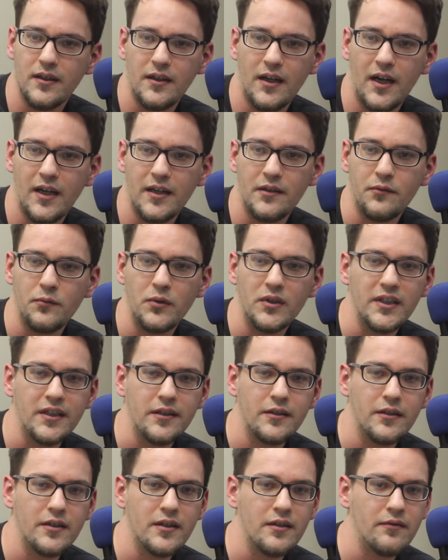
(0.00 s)
I really
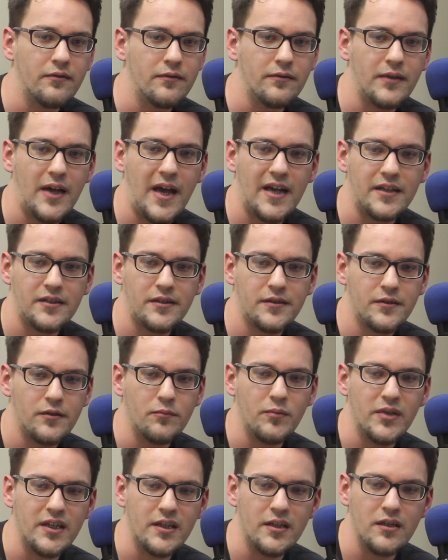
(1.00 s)
couldn't have asked to
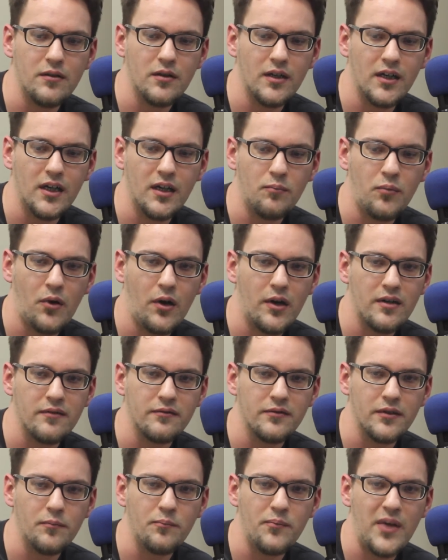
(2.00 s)
be part
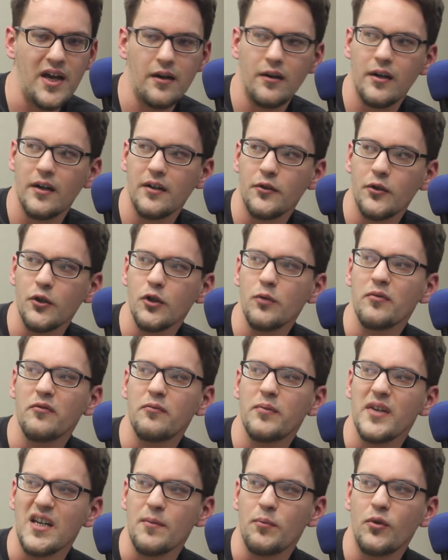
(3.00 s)
of a better group
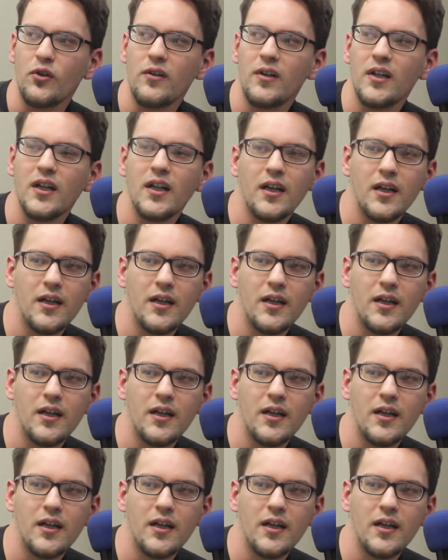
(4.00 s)
of people.